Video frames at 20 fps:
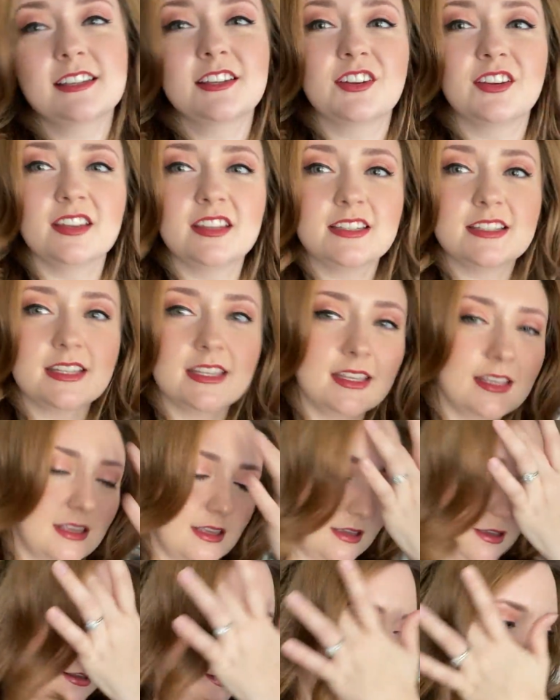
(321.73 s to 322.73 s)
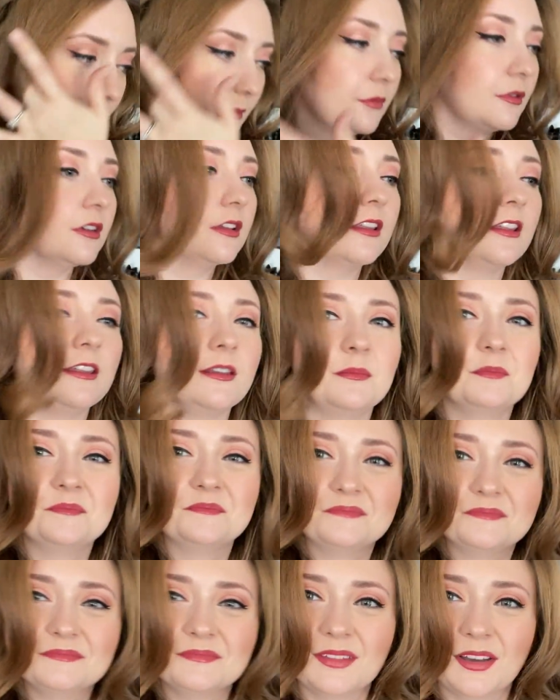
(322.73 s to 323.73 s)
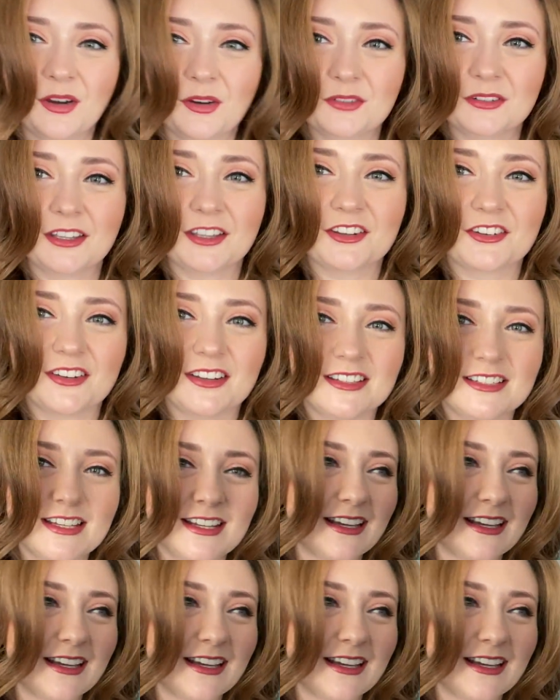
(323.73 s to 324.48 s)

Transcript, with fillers: a green tea and I'm really only a green tea